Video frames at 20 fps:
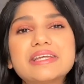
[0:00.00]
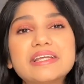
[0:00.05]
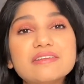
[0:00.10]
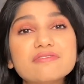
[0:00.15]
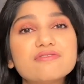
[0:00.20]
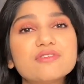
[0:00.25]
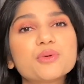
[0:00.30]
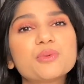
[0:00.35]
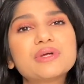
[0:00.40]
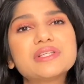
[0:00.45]

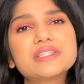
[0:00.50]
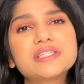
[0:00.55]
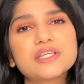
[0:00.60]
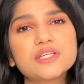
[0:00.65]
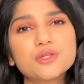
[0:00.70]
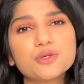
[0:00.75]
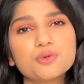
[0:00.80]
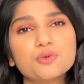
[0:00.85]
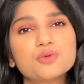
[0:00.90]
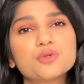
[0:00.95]

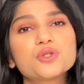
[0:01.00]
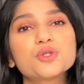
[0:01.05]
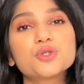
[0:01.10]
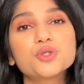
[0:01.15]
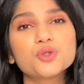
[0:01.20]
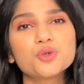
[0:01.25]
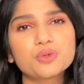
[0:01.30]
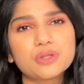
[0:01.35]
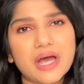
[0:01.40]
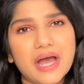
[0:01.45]
influencing you to
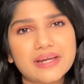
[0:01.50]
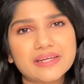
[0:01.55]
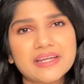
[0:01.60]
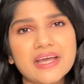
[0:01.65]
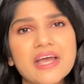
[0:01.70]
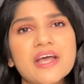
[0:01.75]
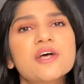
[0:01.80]
do that.